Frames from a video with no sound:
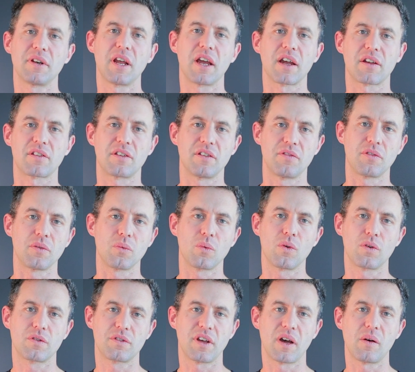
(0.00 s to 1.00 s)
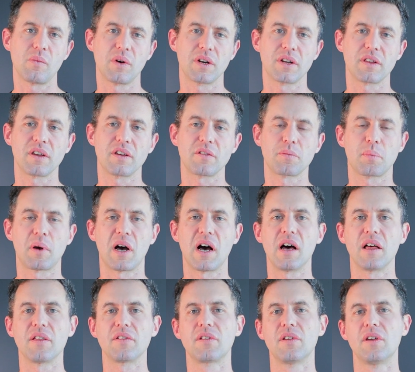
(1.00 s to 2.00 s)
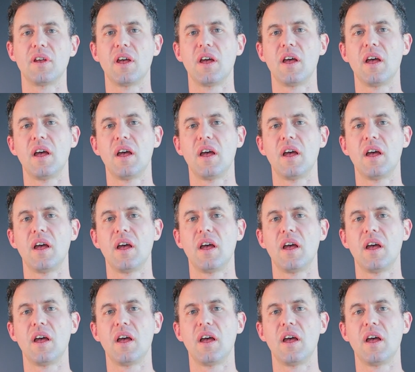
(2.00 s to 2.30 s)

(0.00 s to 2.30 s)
next if you walk down one of these paths.